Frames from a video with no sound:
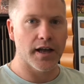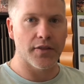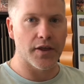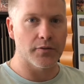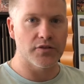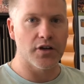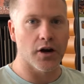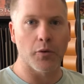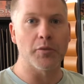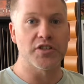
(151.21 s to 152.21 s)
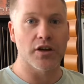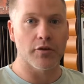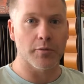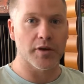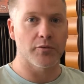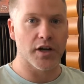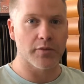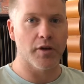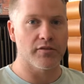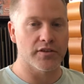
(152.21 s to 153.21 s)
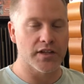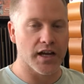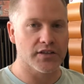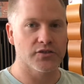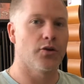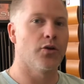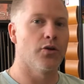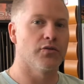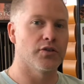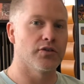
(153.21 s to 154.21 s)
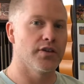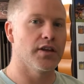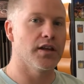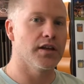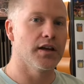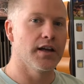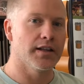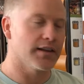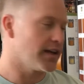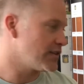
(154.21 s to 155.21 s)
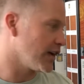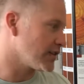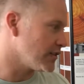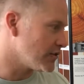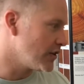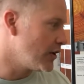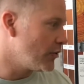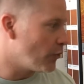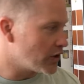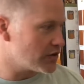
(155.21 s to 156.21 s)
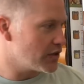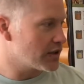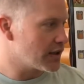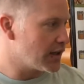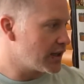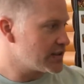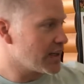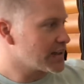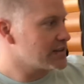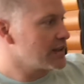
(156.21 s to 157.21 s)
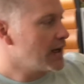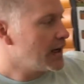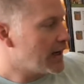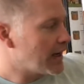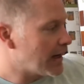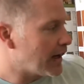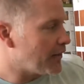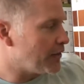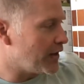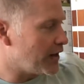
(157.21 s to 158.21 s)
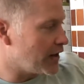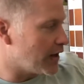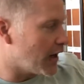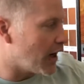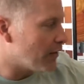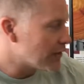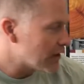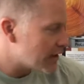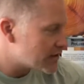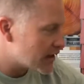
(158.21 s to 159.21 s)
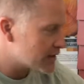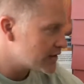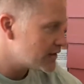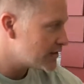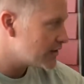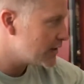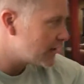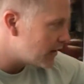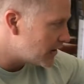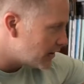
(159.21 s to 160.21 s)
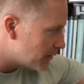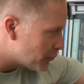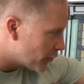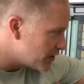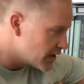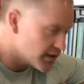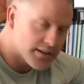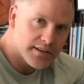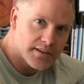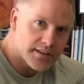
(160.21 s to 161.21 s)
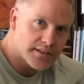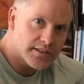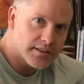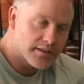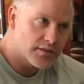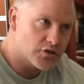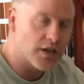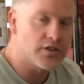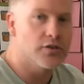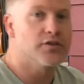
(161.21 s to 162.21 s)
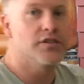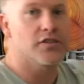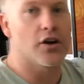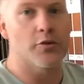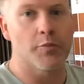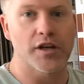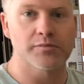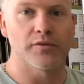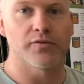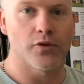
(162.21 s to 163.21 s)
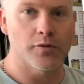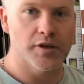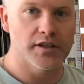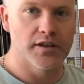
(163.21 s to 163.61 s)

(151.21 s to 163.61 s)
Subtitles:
They are what we generally recommend for decks over the latexes. Once you're into the latex, of the latexes, the pre-tinted, the translucents are the best performing.